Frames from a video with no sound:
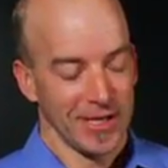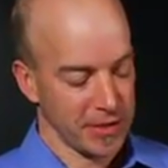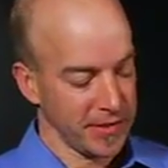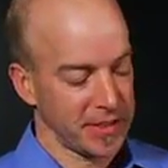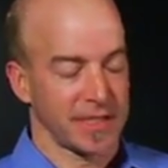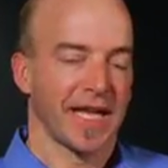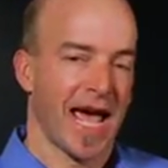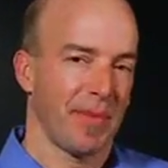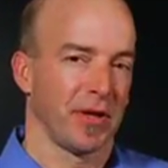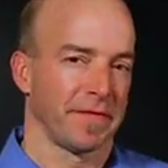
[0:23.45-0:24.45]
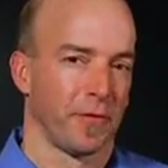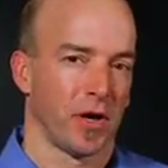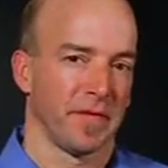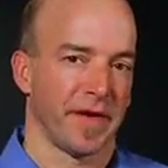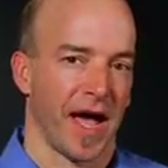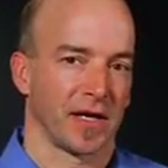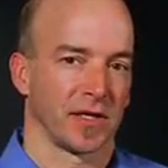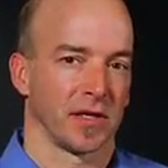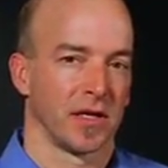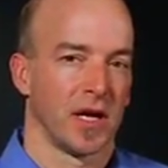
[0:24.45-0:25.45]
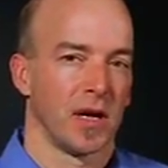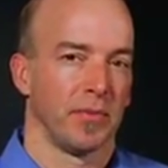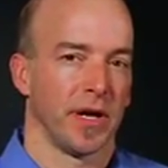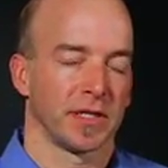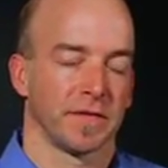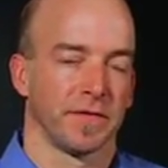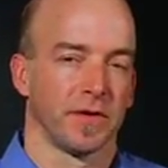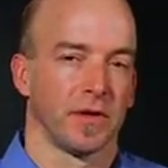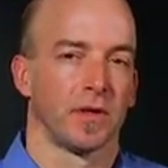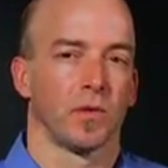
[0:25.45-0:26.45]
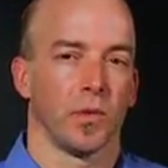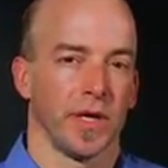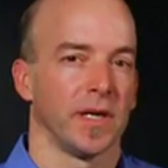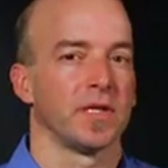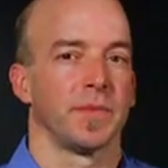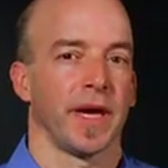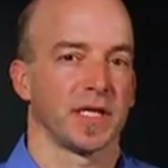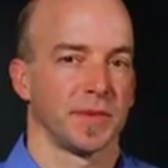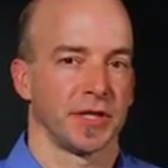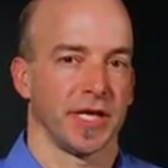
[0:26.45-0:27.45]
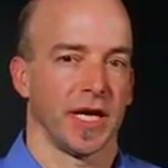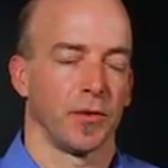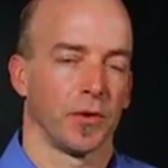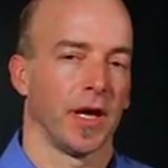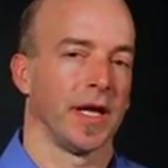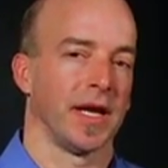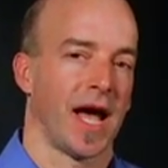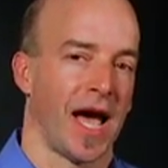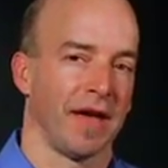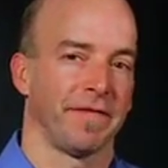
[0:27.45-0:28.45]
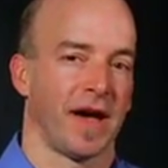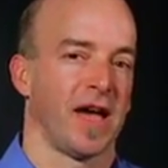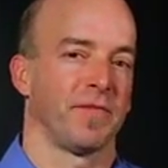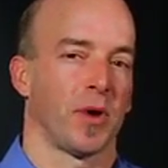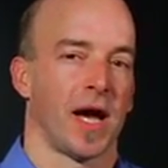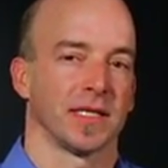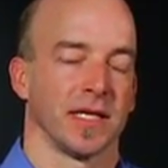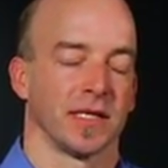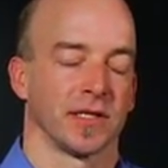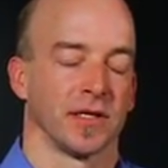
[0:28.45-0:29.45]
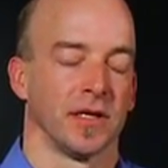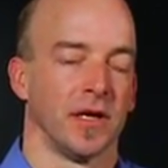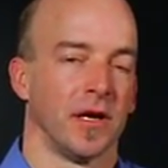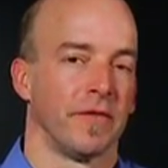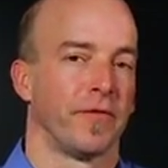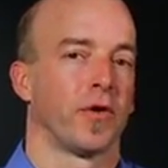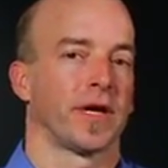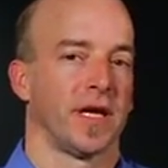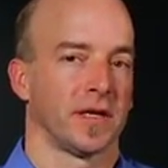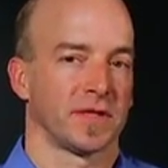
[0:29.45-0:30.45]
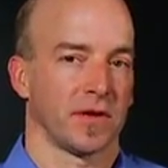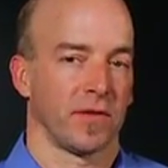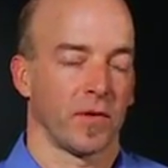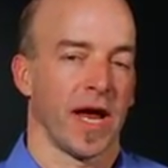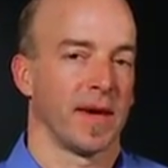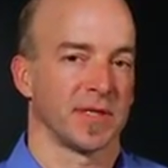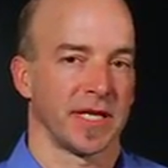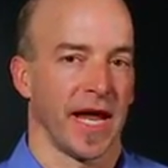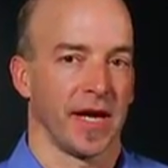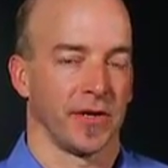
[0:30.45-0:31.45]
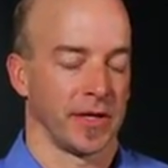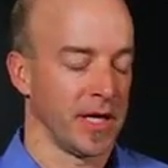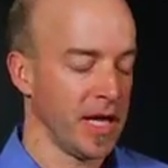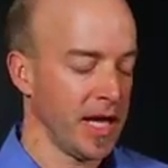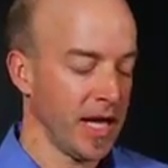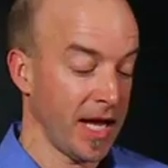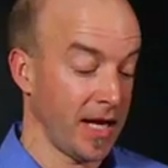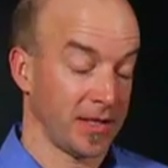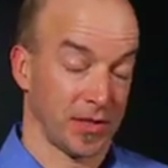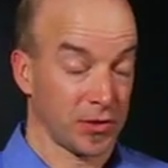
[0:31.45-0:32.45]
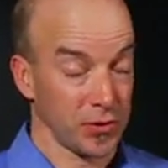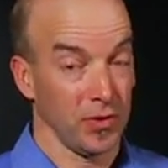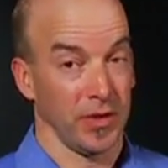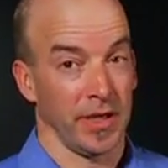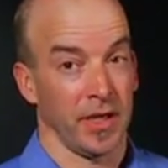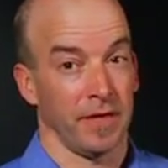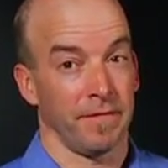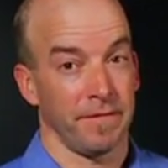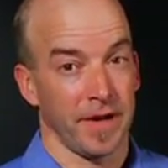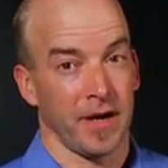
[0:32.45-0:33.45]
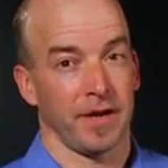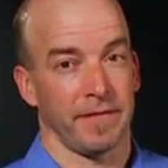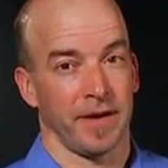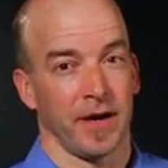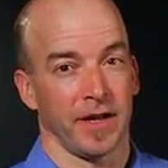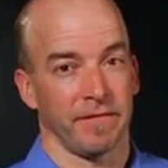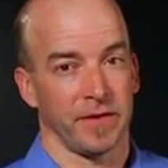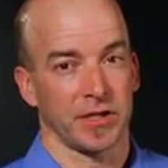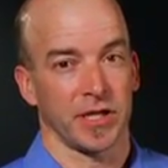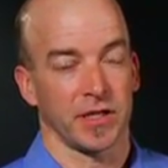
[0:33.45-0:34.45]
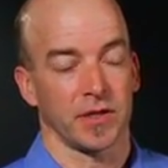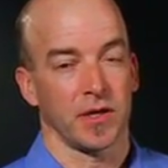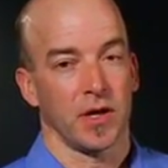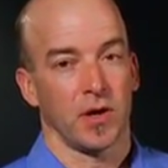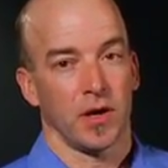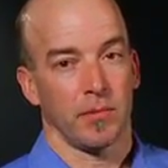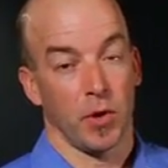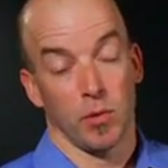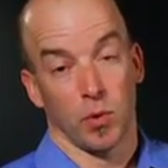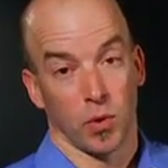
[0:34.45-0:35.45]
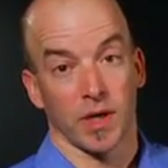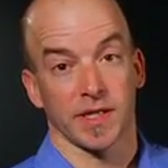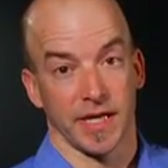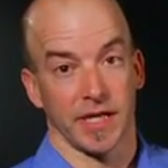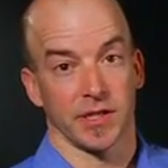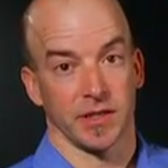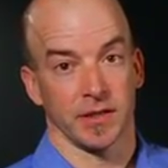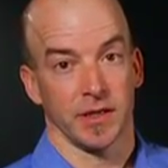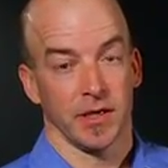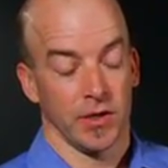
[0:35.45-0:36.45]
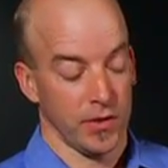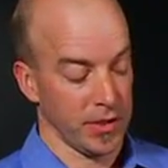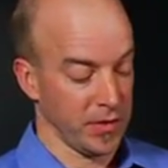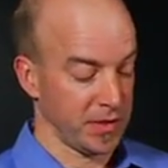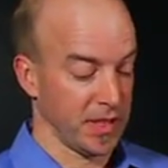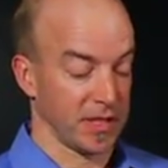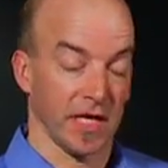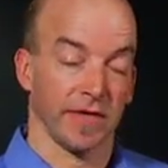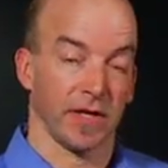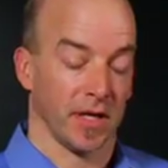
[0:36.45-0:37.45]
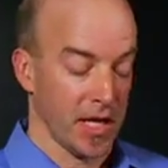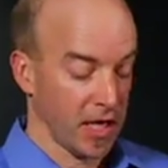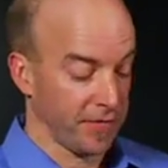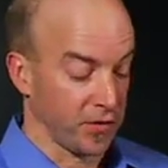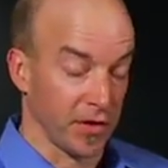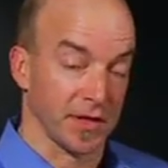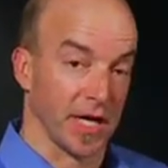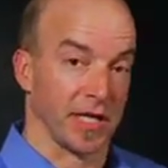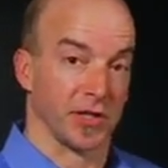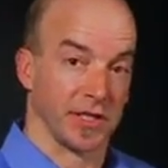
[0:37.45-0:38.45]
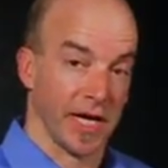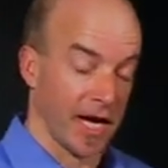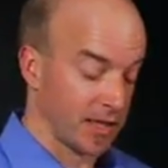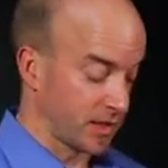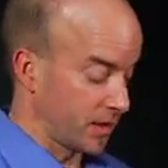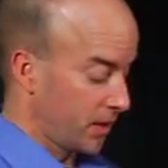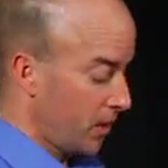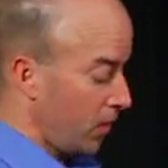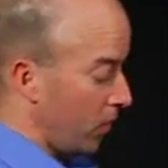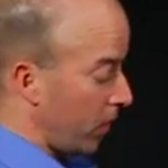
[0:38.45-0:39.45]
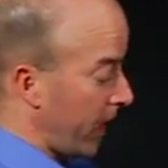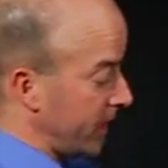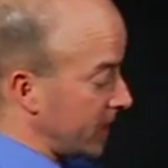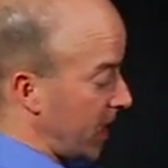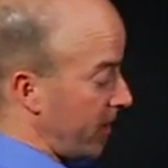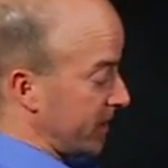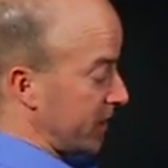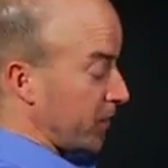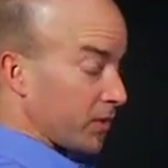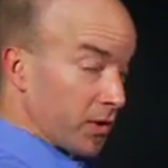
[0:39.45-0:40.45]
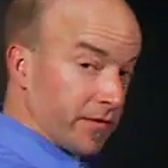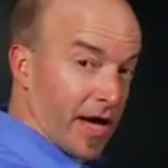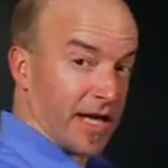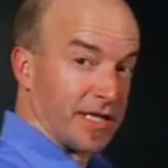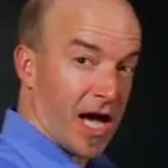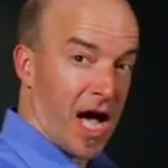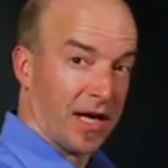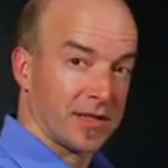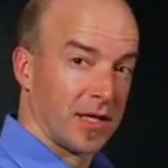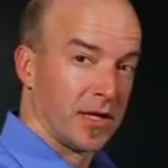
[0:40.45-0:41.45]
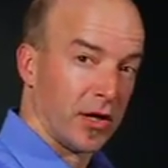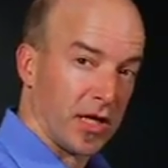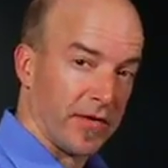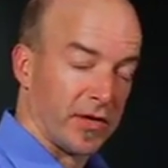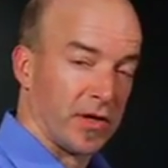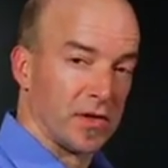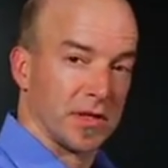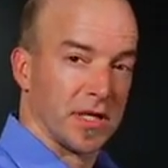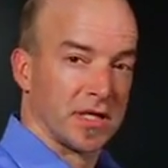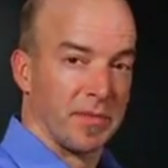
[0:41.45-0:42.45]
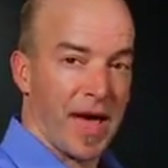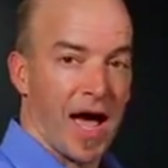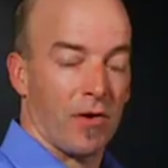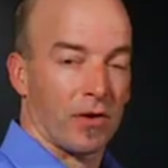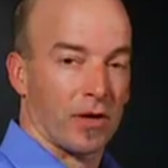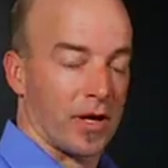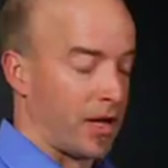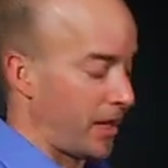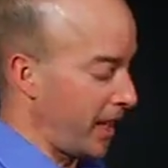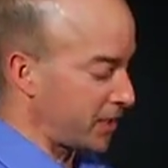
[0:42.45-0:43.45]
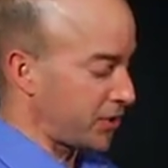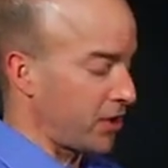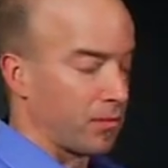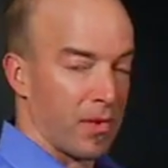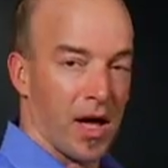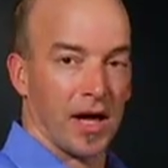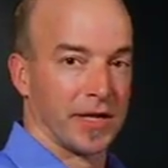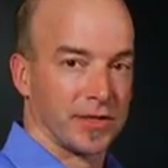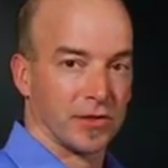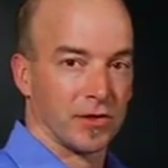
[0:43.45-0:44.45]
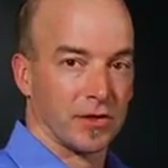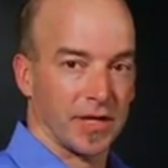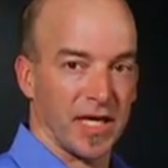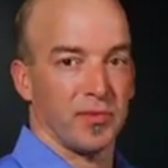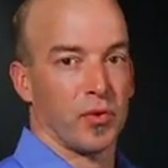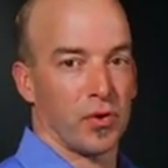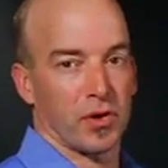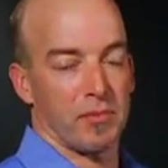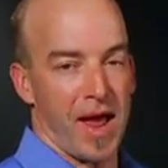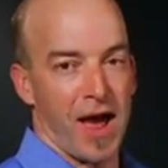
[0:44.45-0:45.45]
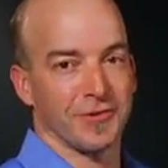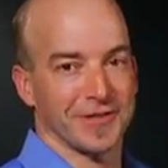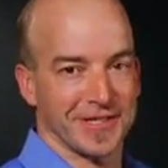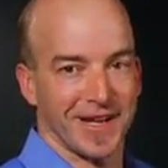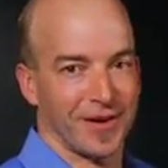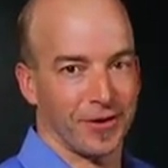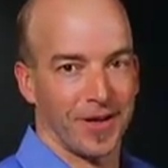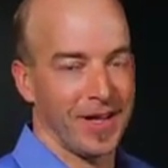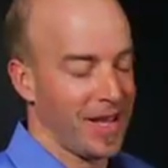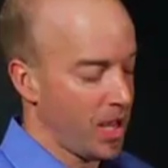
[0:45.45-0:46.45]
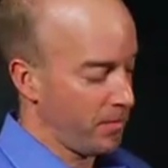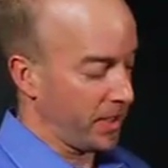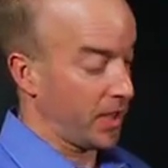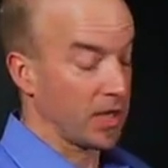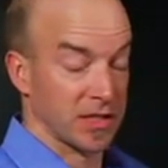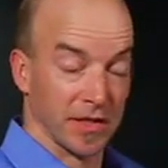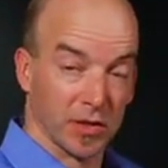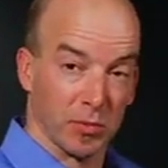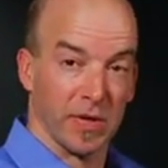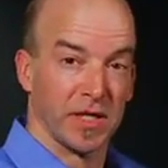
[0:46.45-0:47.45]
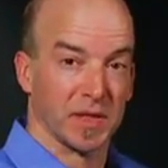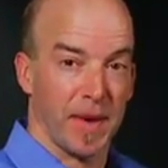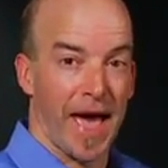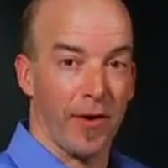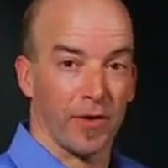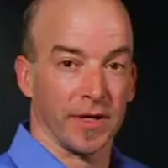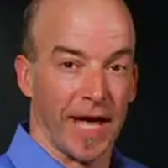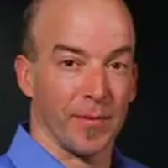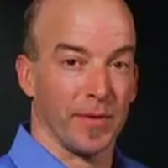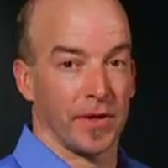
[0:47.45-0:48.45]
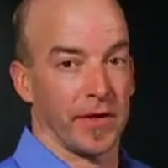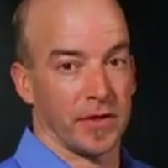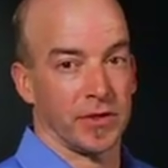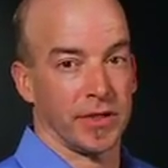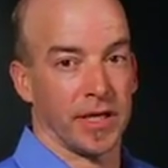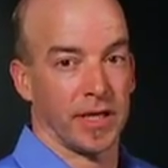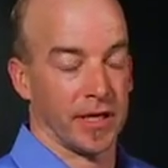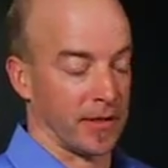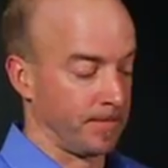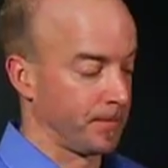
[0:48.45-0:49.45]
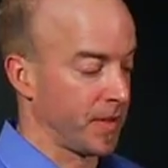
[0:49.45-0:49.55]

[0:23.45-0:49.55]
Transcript: So this is a tablet form factor, but it's a full Windows-based machine running an i5 processor, 4 gigs of RAM standard, and it's truly a very, very efficient mobile workstation. You can use this even if you're using it at your desk or at a situation where you've got docked. You can even use this to power an external monitor or keyboard or mouse, etc., because of the tremendous power and capability that you get here.